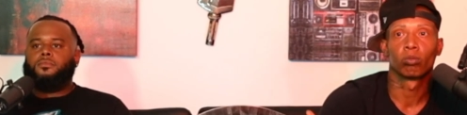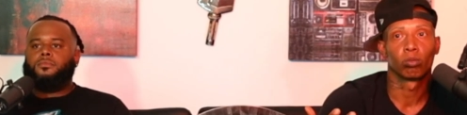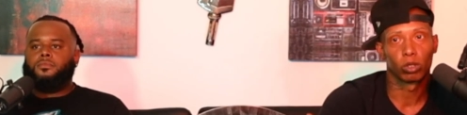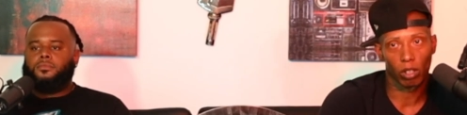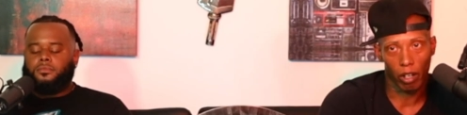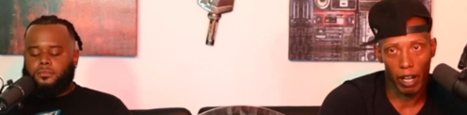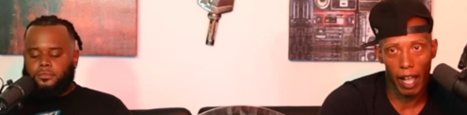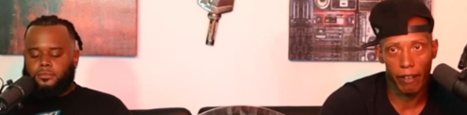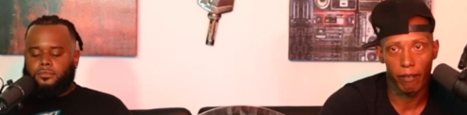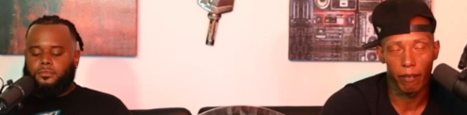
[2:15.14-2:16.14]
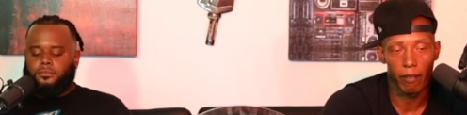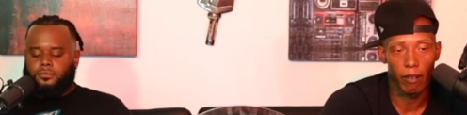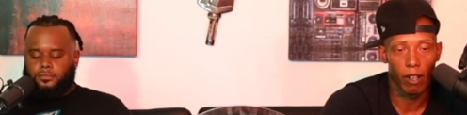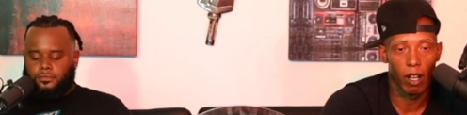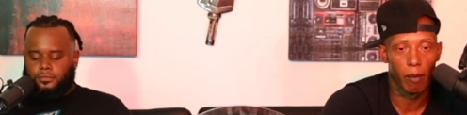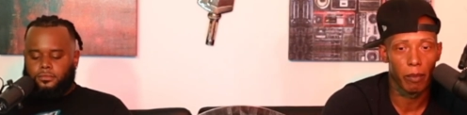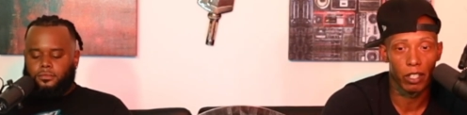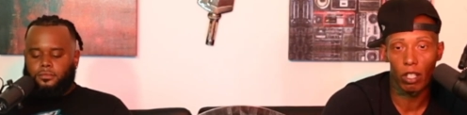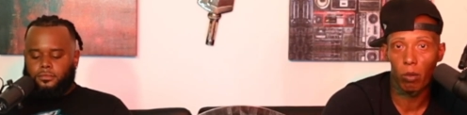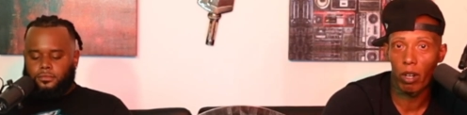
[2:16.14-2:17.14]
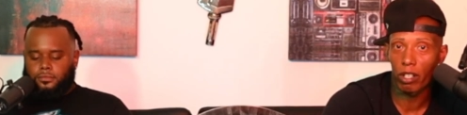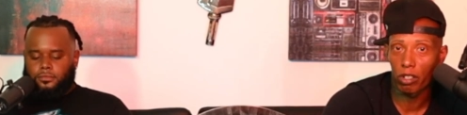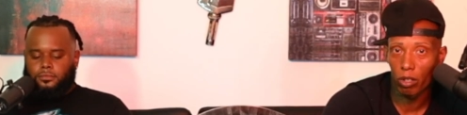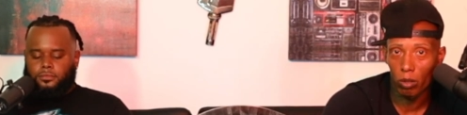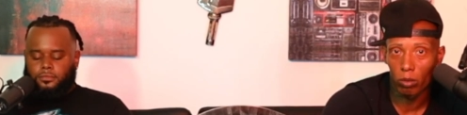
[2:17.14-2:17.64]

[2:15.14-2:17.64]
Speaker 1: start nodding. Um, it's either one of the two,